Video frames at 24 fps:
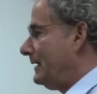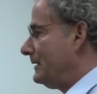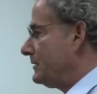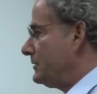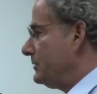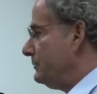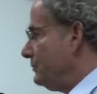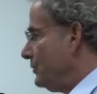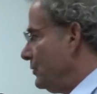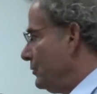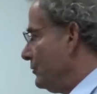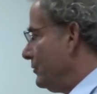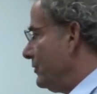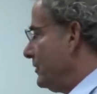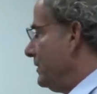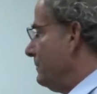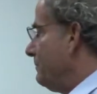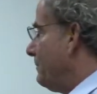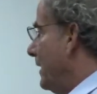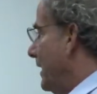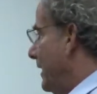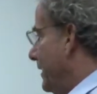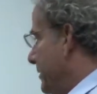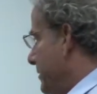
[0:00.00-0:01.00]
Community
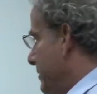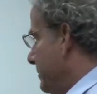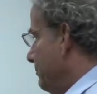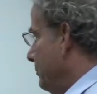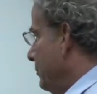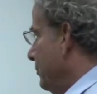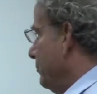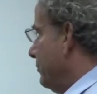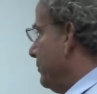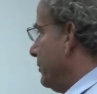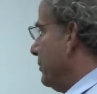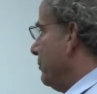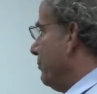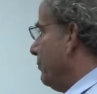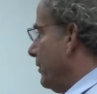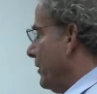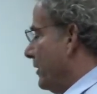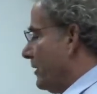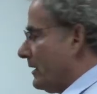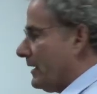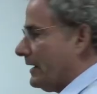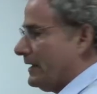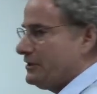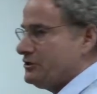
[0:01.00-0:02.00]
by community, we
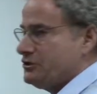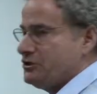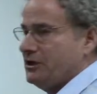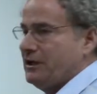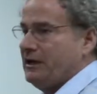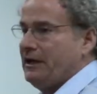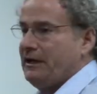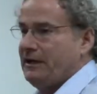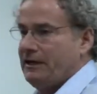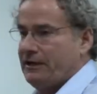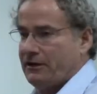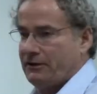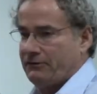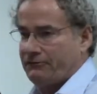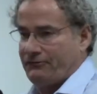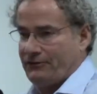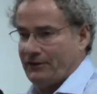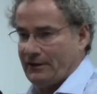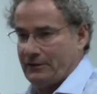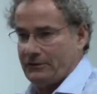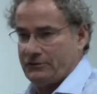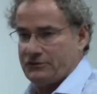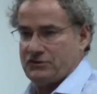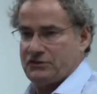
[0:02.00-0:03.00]
are educating our
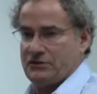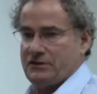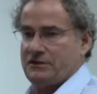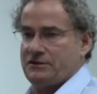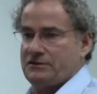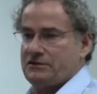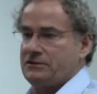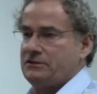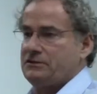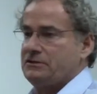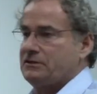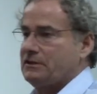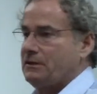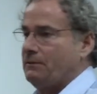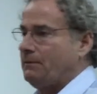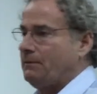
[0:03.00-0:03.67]
fellow citizens